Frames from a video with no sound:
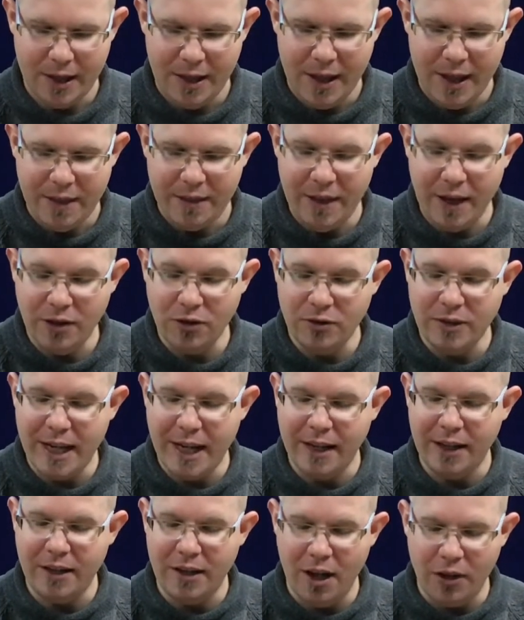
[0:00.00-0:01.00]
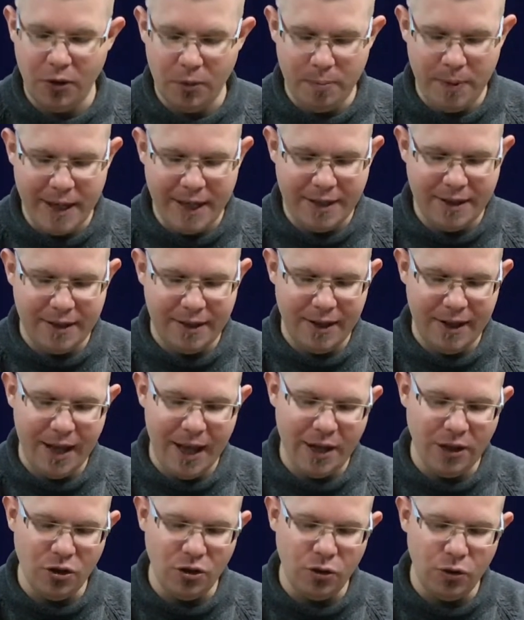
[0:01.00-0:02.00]
Then you'll take another piece and
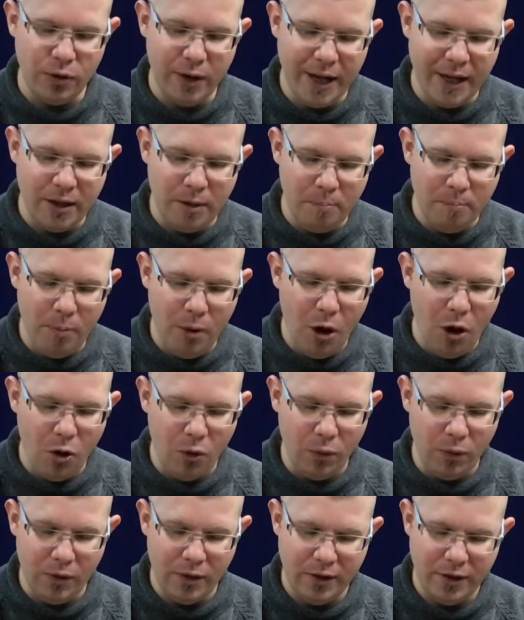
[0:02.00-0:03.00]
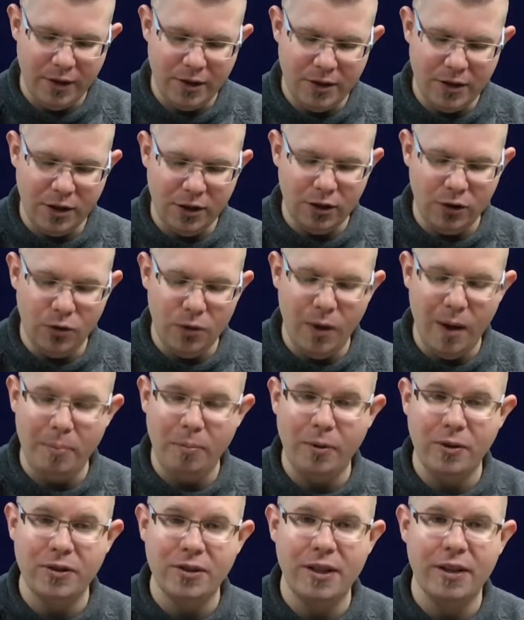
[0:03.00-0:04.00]
you'll create a bow to glue up
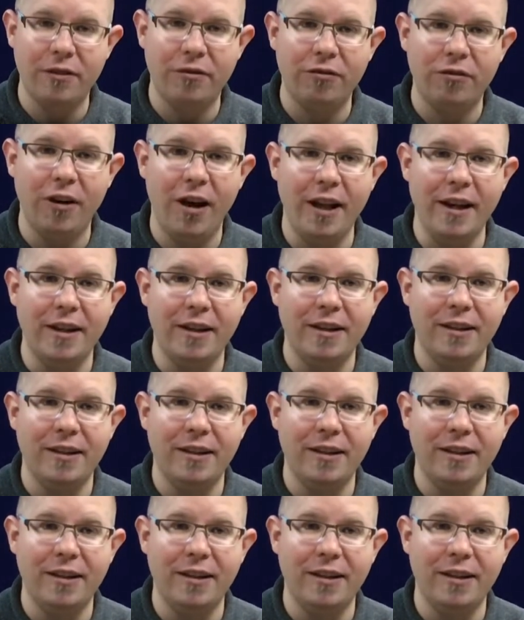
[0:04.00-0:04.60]
onto the front.